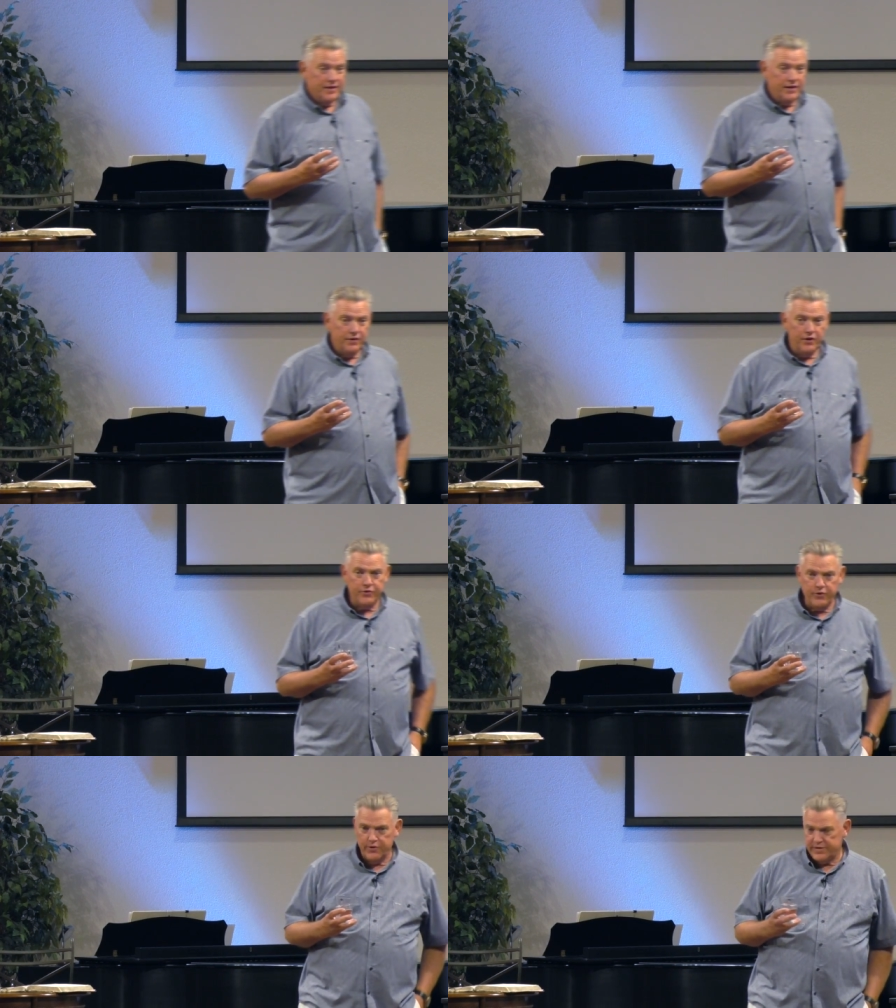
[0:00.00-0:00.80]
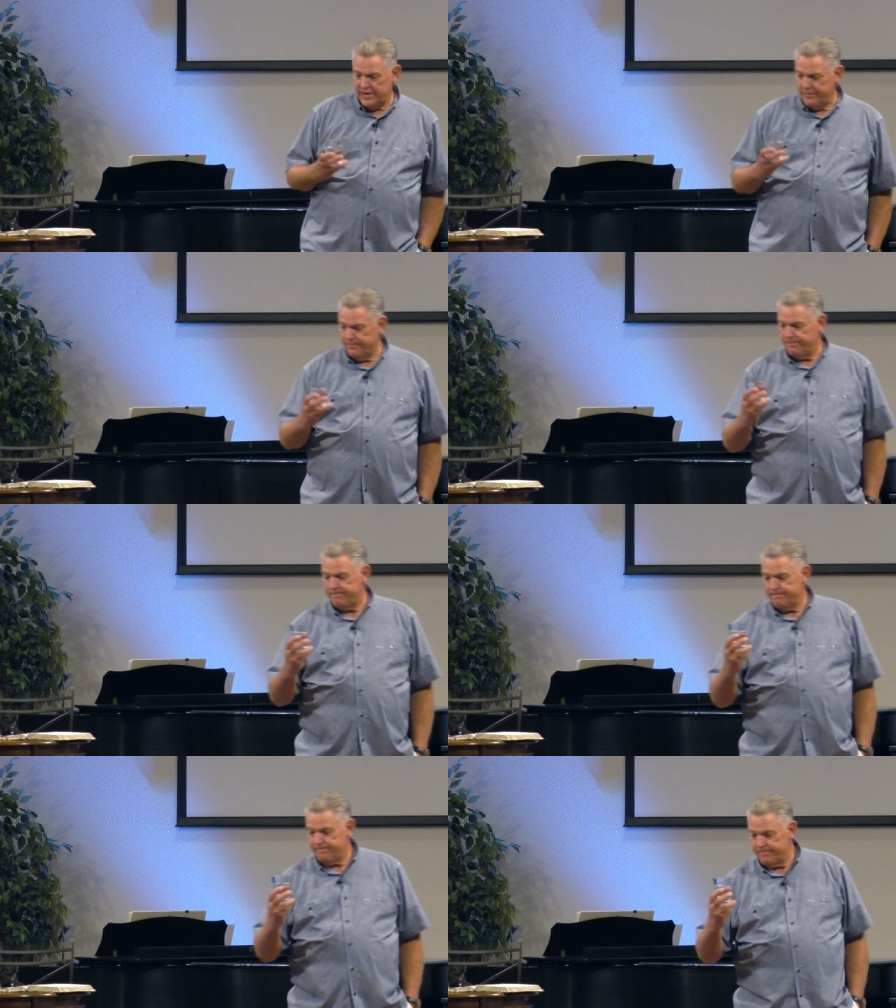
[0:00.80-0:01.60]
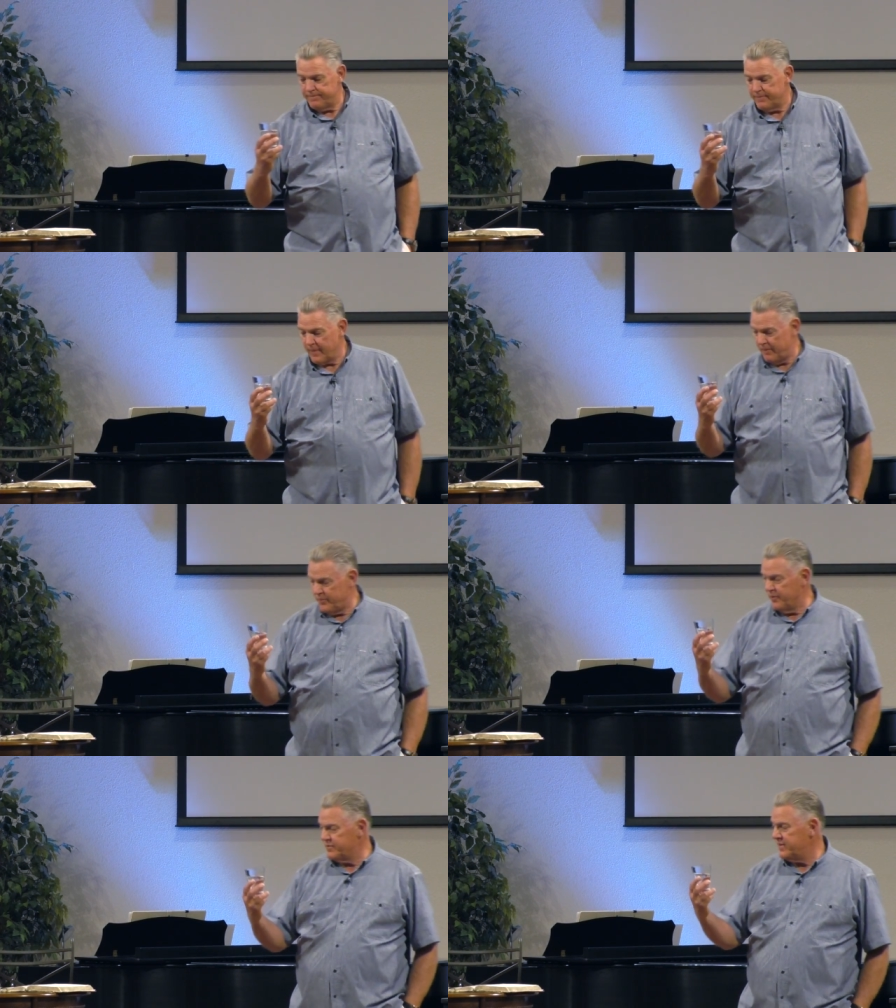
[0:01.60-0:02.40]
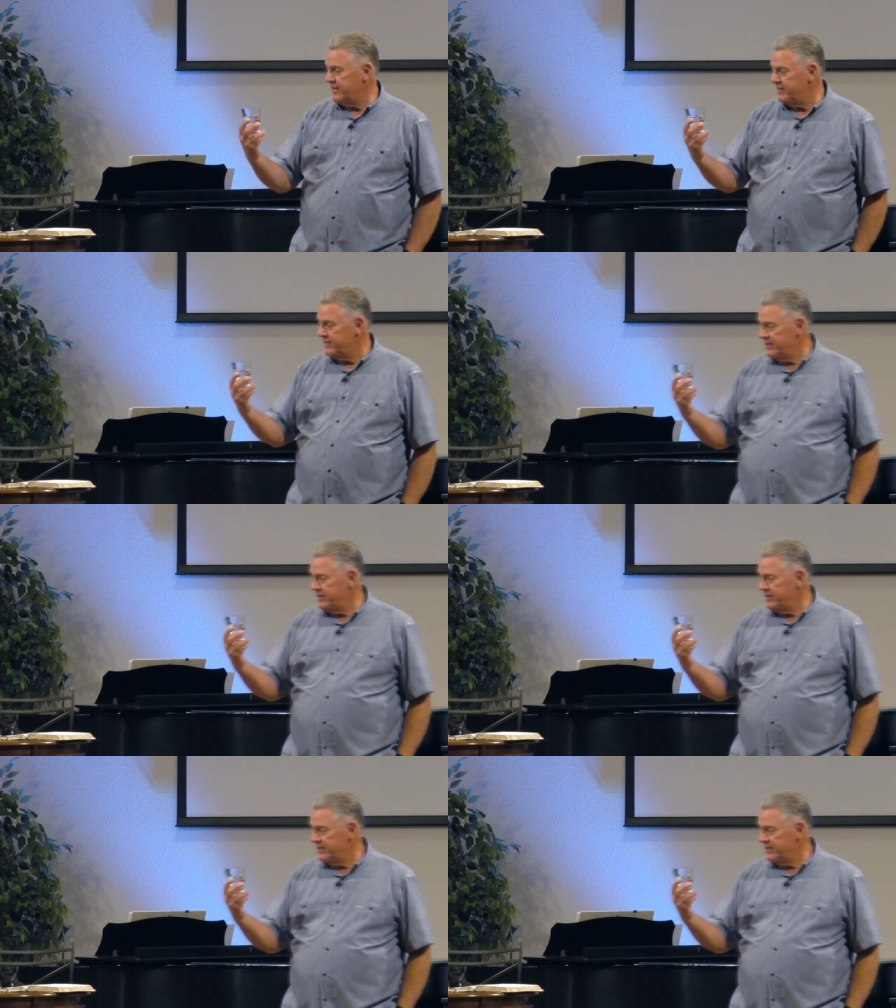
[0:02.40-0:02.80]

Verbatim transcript: You know, you're thirsty. I'm thirsty.